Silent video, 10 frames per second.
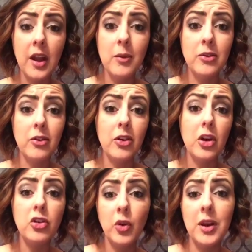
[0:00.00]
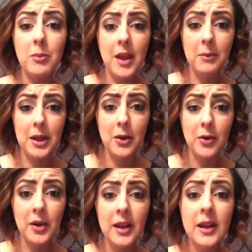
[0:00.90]
I was just going to join and be on my
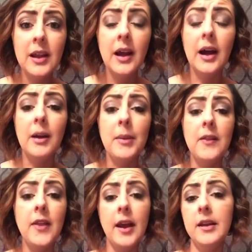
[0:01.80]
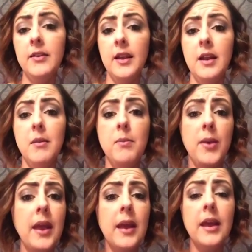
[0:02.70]
own. And that is like a
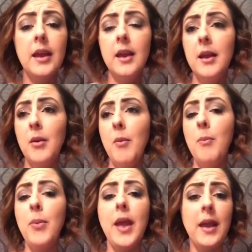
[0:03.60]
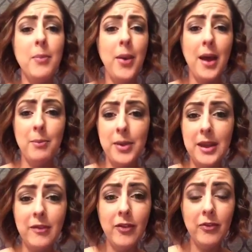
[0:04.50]
big pet
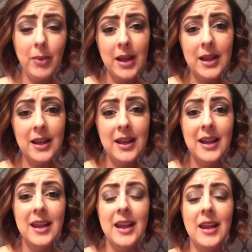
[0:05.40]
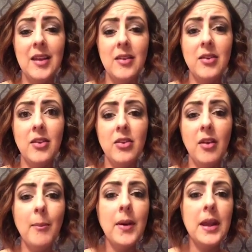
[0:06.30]
peeve of mine, is
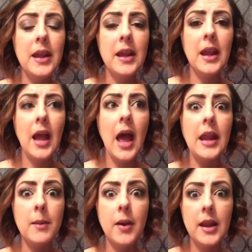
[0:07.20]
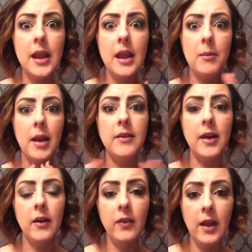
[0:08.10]
anybody in my
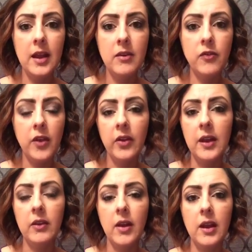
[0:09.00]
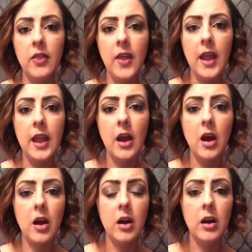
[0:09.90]
downline feeling like they
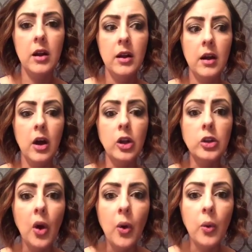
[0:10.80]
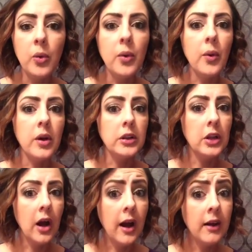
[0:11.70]
are alone or
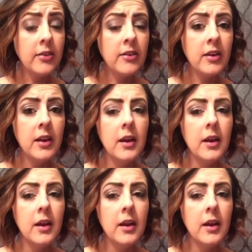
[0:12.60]
lost.